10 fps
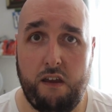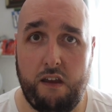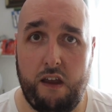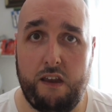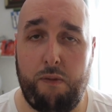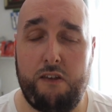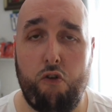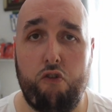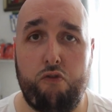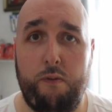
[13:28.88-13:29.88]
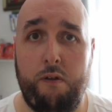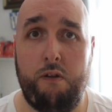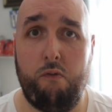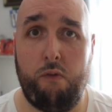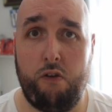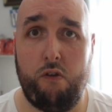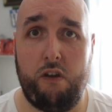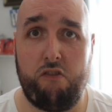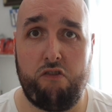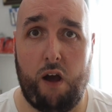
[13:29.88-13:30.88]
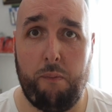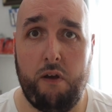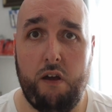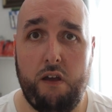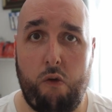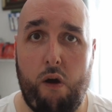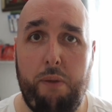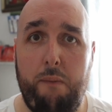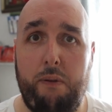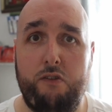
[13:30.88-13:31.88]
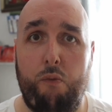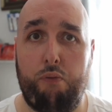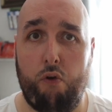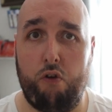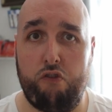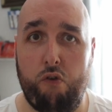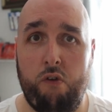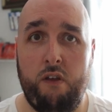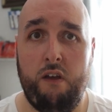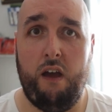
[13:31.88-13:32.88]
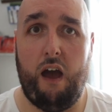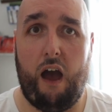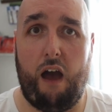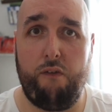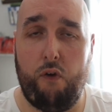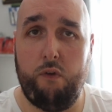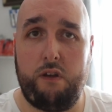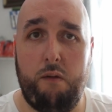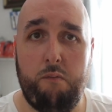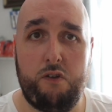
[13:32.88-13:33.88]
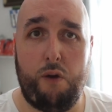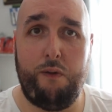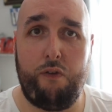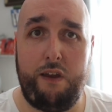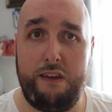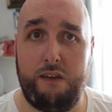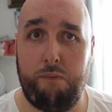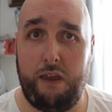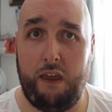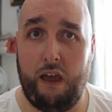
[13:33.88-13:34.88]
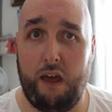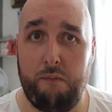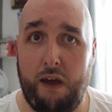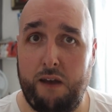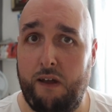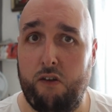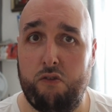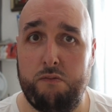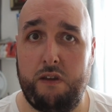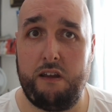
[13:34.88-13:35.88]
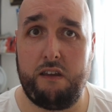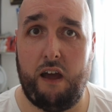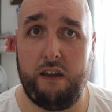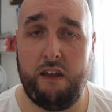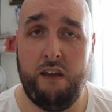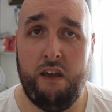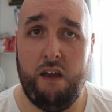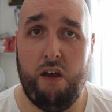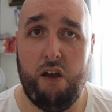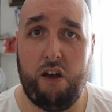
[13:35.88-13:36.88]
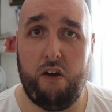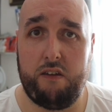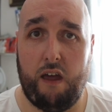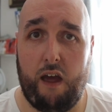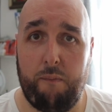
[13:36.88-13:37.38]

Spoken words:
You need to be sociable when you're doing this job. You want people to approach you, have fun with them. Don't be afraid to be a madman or something like that, because